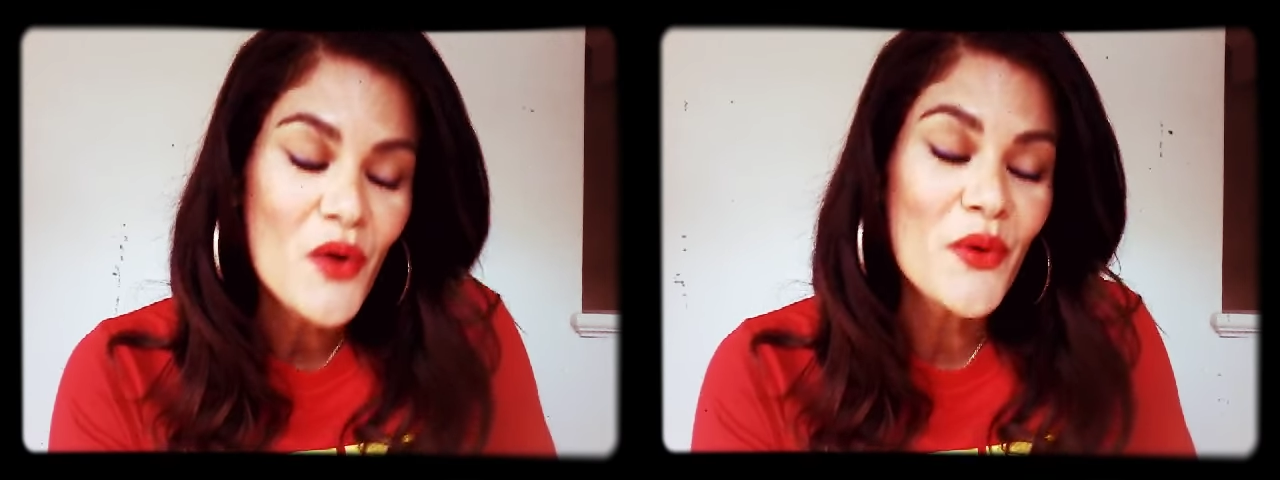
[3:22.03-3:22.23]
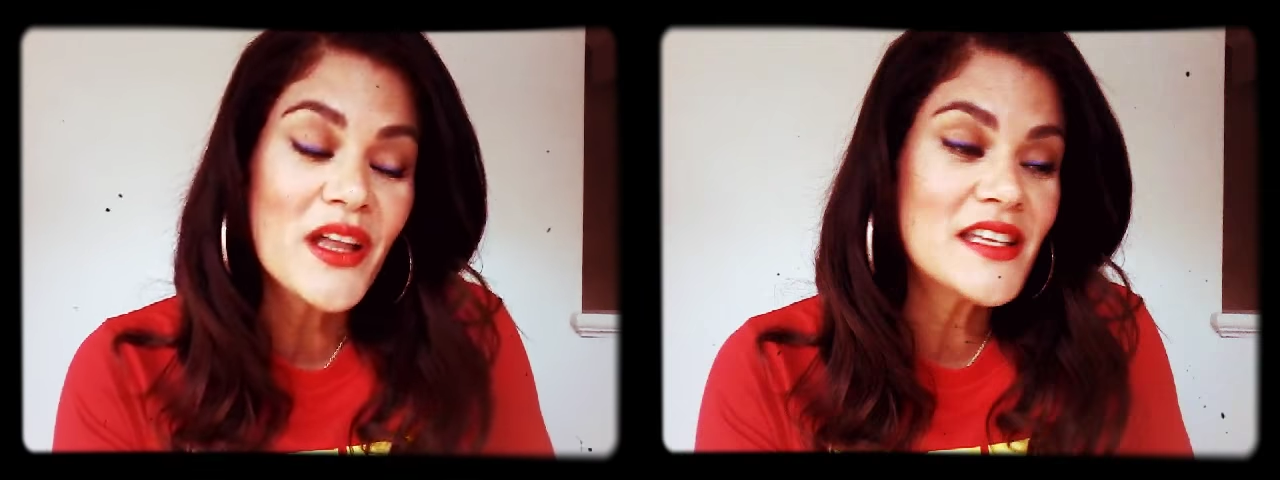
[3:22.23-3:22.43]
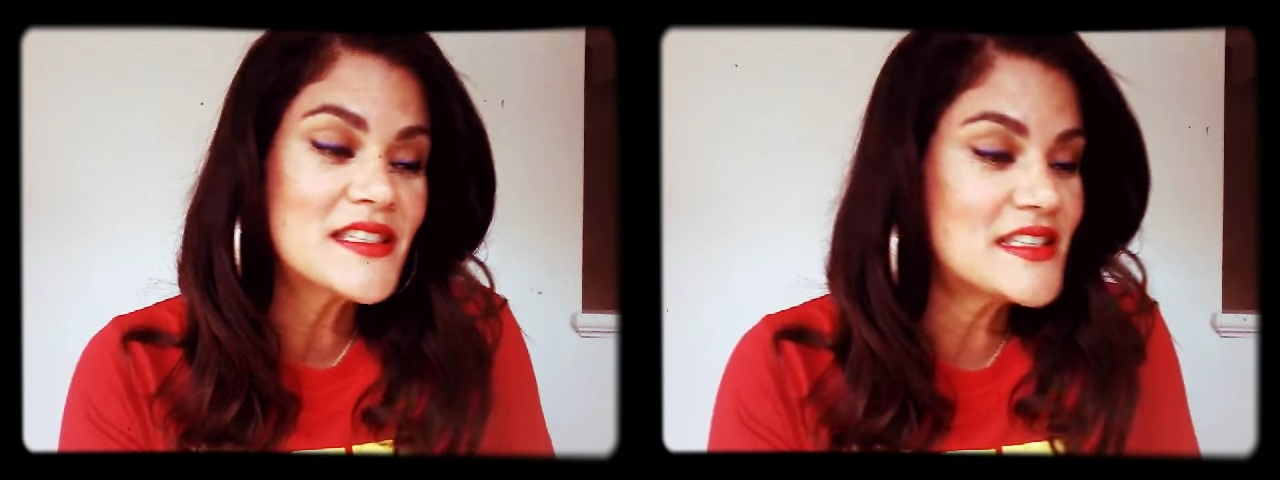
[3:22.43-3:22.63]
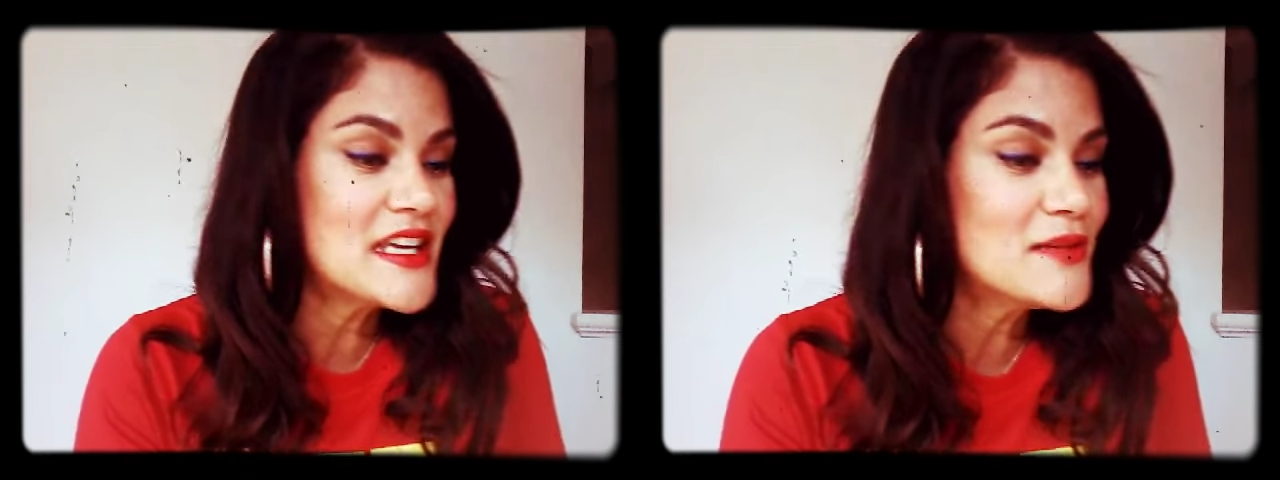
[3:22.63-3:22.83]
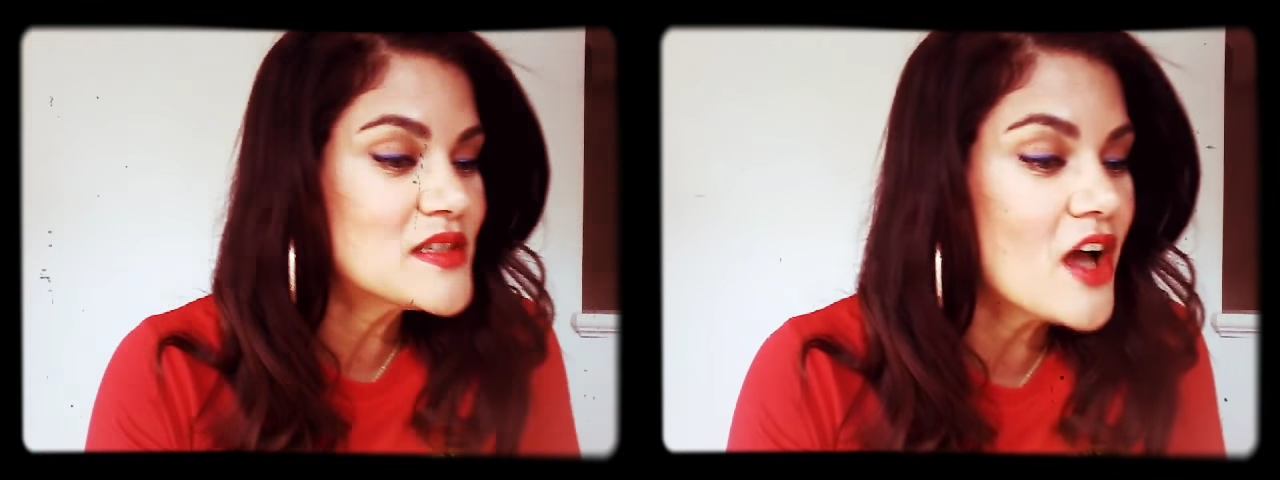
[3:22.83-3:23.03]
Well, it
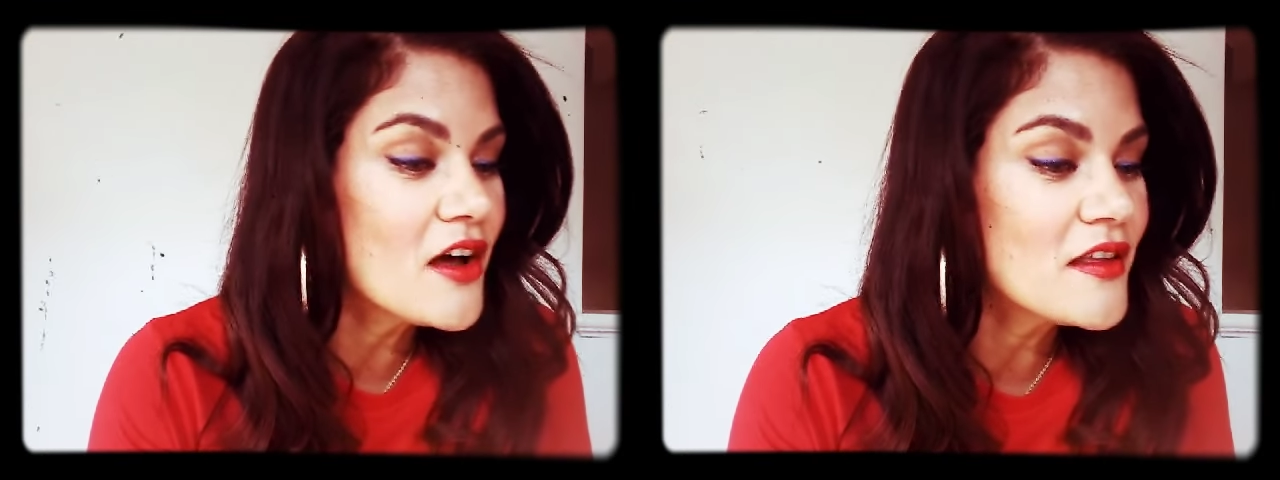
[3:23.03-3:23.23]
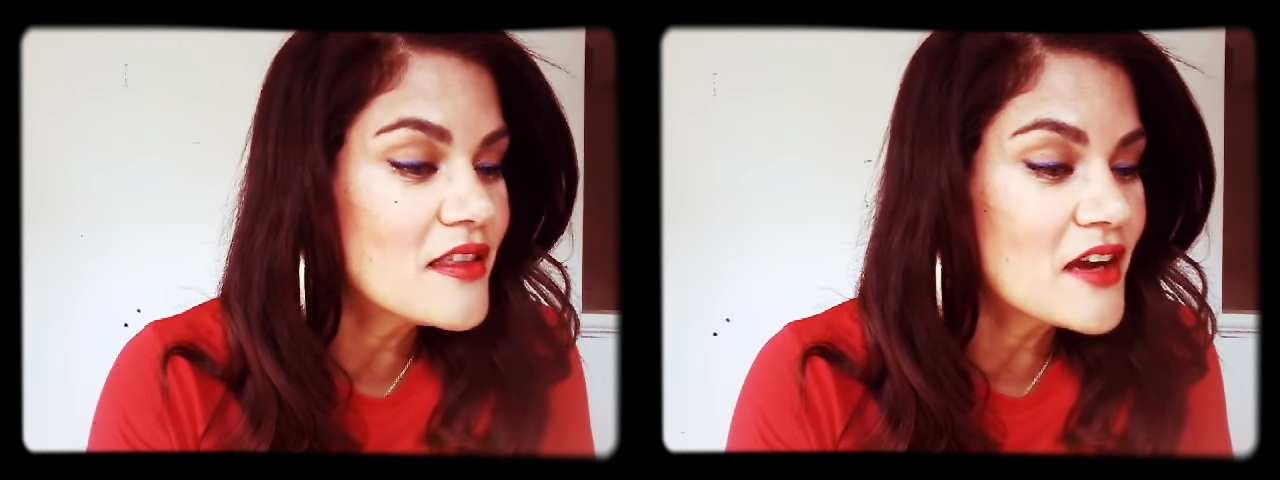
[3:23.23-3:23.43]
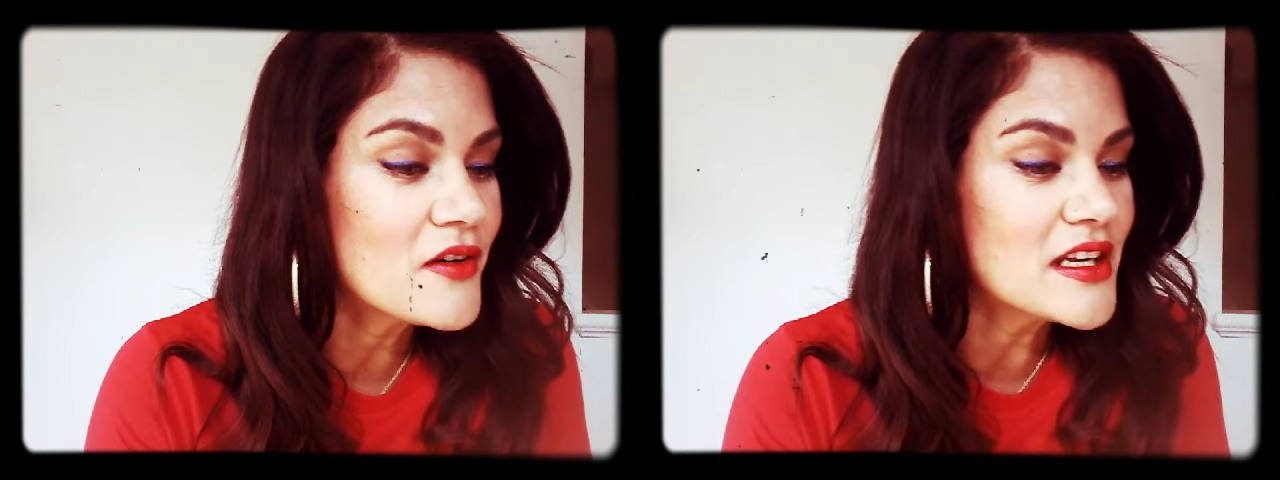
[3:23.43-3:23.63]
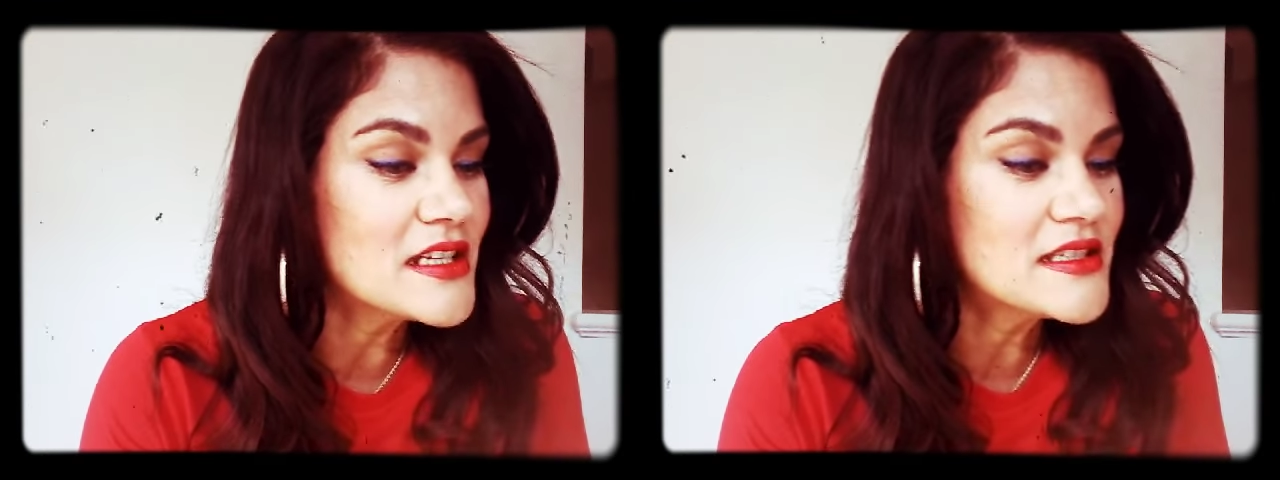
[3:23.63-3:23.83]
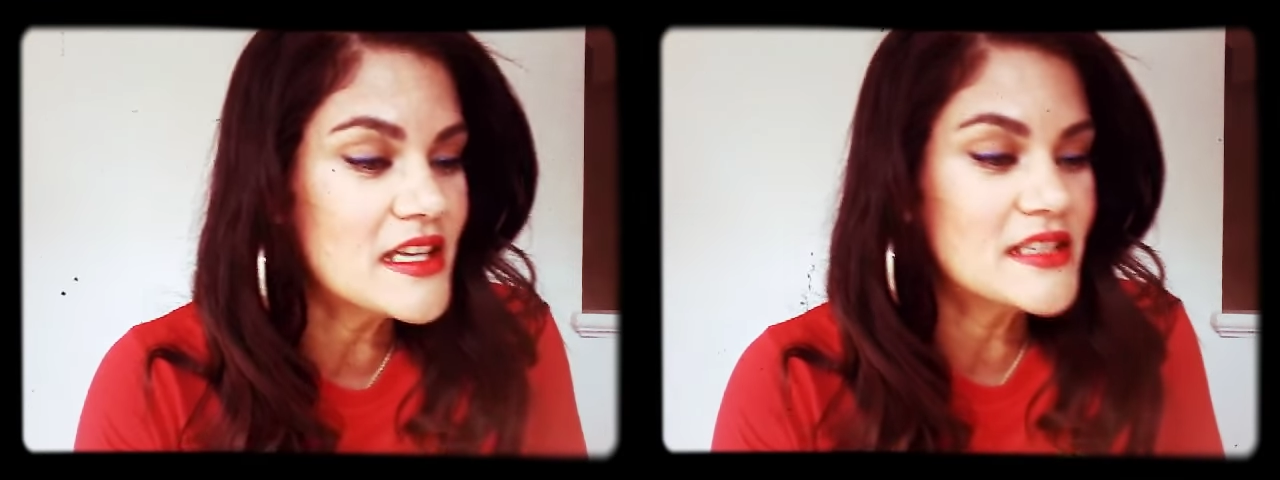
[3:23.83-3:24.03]
seems, oh, there it
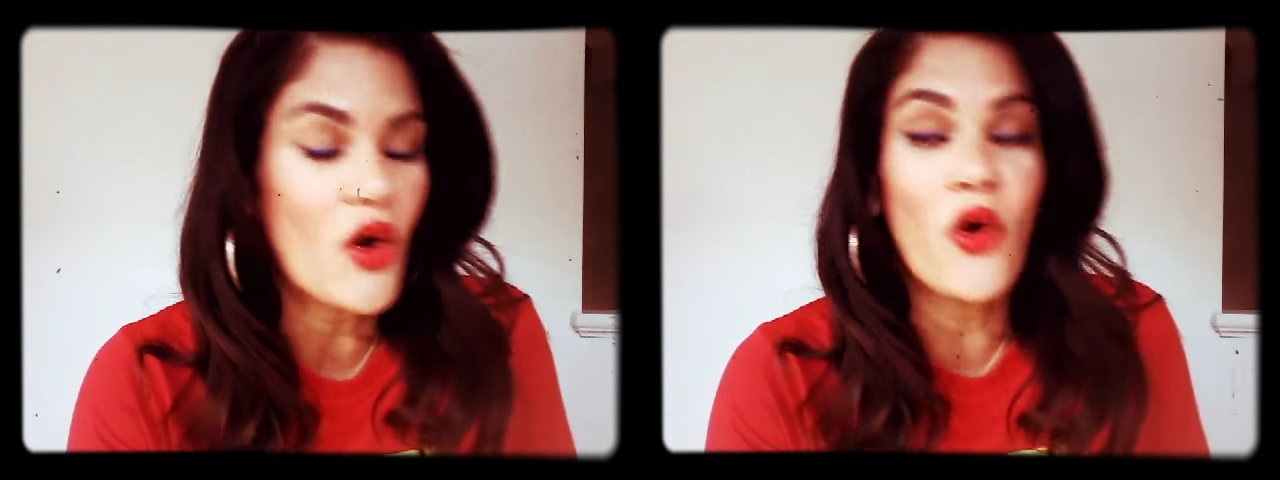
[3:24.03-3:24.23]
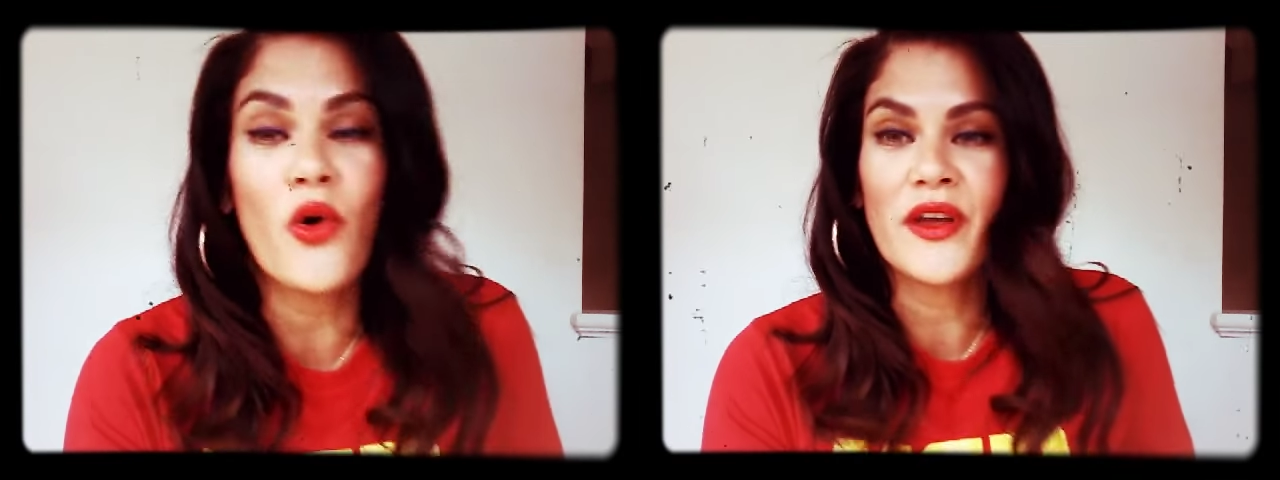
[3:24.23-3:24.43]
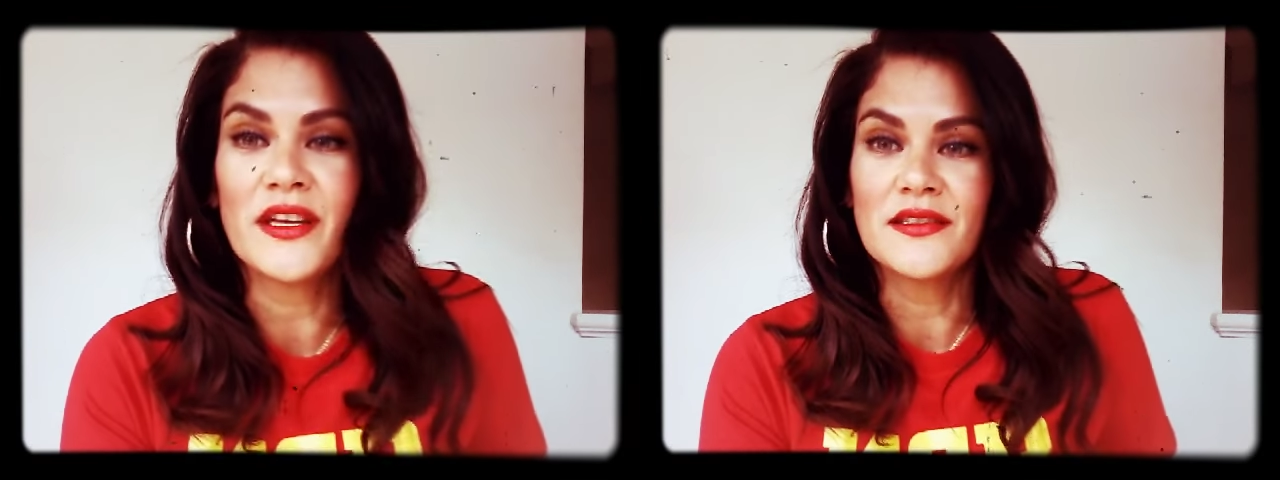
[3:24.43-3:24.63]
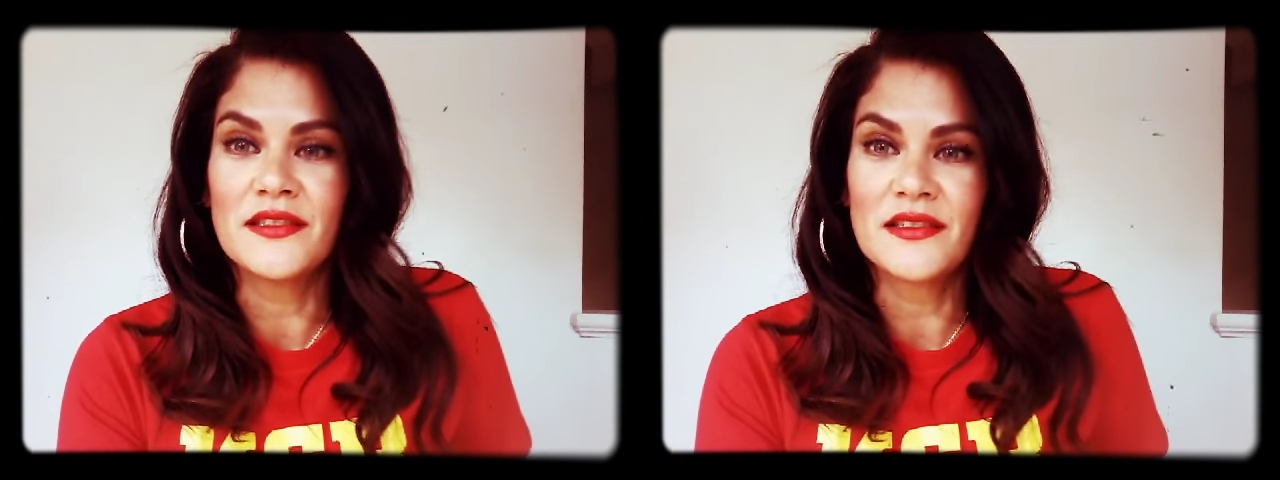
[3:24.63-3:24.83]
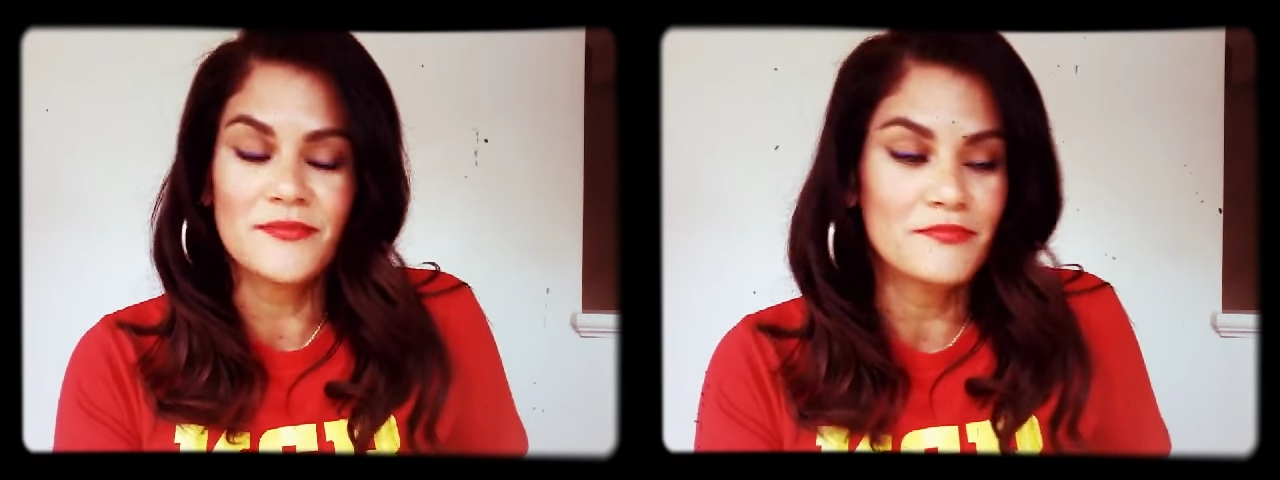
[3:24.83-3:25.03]
is, it's Hawkins.